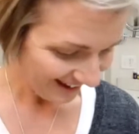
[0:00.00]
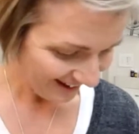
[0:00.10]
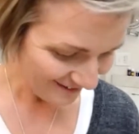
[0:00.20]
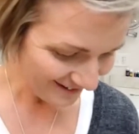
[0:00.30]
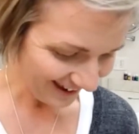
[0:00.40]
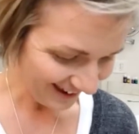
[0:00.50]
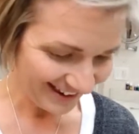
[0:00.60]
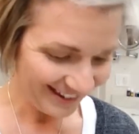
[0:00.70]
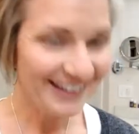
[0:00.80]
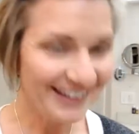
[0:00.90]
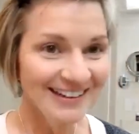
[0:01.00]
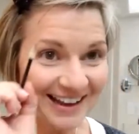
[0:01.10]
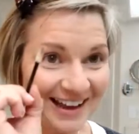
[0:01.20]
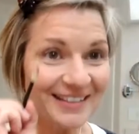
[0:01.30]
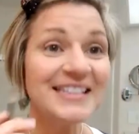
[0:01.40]
Okay,
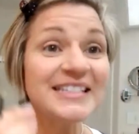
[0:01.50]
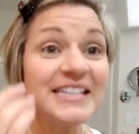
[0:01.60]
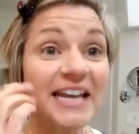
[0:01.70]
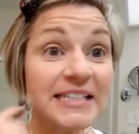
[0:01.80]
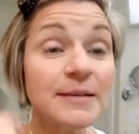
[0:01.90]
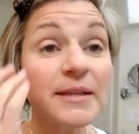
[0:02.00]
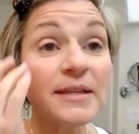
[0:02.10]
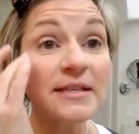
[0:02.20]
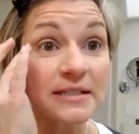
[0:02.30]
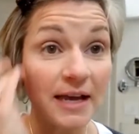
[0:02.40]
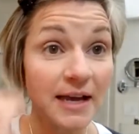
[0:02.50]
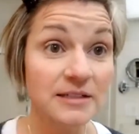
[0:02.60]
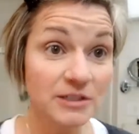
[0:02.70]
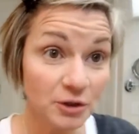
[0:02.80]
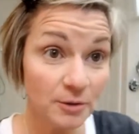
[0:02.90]
now let's take some of this
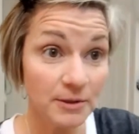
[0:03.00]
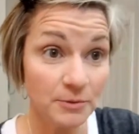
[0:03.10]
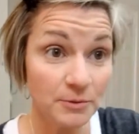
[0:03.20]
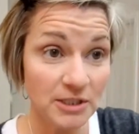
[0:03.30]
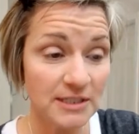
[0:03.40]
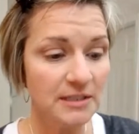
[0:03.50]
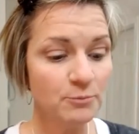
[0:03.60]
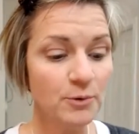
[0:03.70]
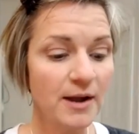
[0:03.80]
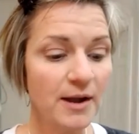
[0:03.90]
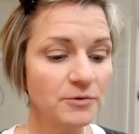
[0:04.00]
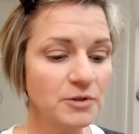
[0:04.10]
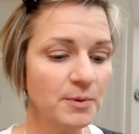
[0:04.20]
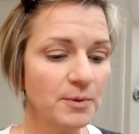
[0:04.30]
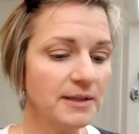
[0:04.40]
Determined, which is this brown
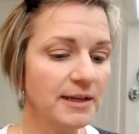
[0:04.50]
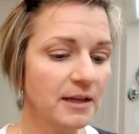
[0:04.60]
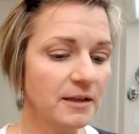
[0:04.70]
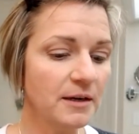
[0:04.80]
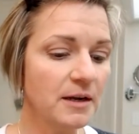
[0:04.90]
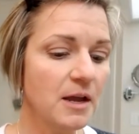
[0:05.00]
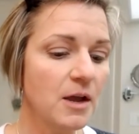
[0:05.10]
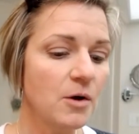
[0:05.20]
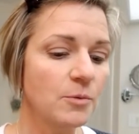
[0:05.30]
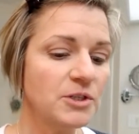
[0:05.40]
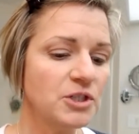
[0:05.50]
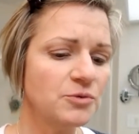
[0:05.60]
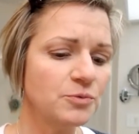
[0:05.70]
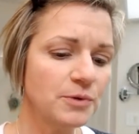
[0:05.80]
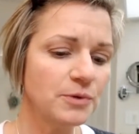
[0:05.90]
sparkly color, which is
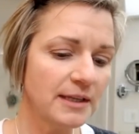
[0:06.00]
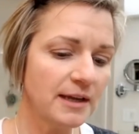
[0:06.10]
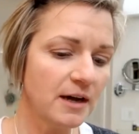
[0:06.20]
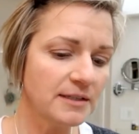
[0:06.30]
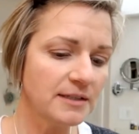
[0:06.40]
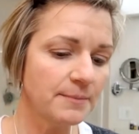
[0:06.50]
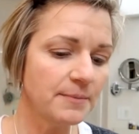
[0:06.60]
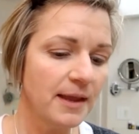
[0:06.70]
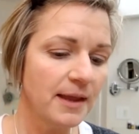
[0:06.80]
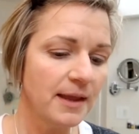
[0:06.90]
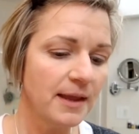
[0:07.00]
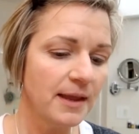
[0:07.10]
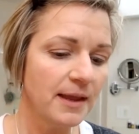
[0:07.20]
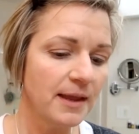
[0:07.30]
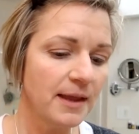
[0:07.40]
really awesome.
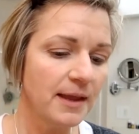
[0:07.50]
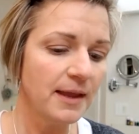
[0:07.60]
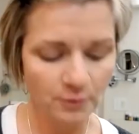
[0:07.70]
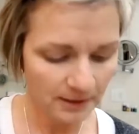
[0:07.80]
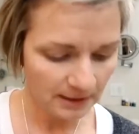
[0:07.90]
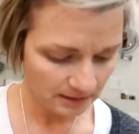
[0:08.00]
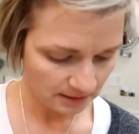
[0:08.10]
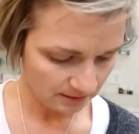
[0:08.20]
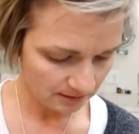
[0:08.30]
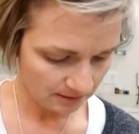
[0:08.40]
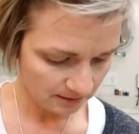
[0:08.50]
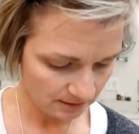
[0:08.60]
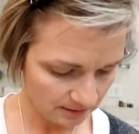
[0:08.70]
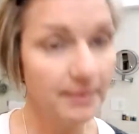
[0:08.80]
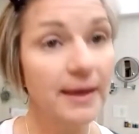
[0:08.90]
I'm going to put it,
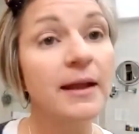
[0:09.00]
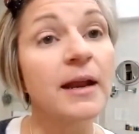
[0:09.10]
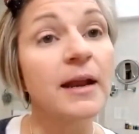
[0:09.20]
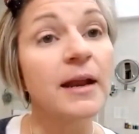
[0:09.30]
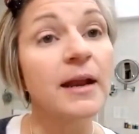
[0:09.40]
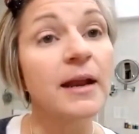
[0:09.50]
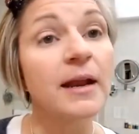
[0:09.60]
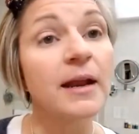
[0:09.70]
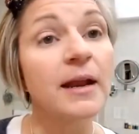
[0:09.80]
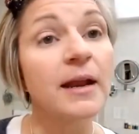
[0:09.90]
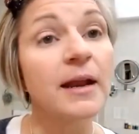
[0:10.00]
tap that, right